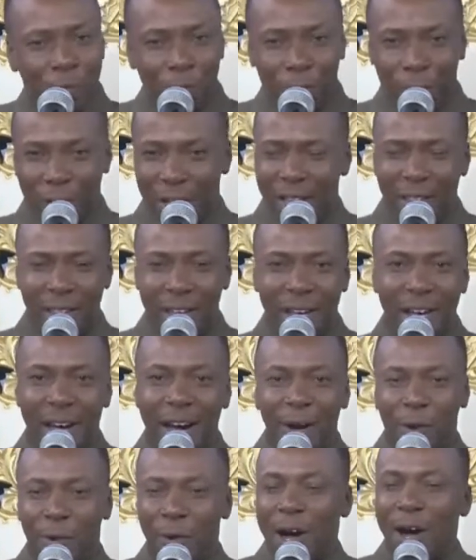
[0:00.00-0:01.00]
fedha
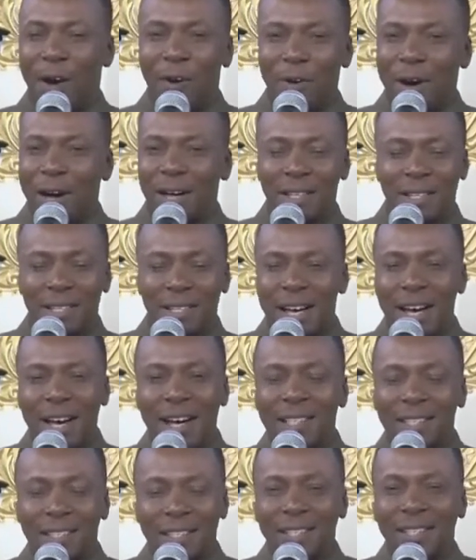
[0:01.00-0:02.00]
ya kwa
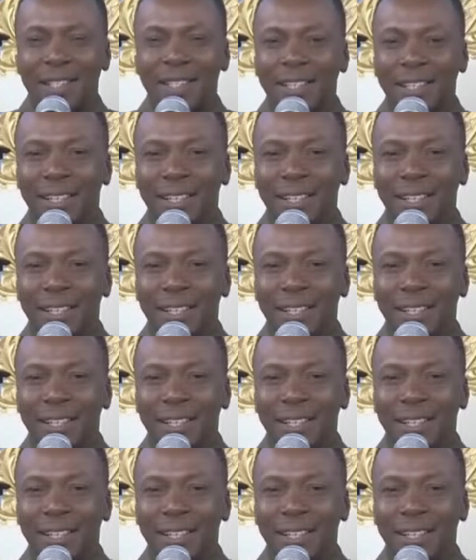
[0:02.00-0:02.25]
wazazi,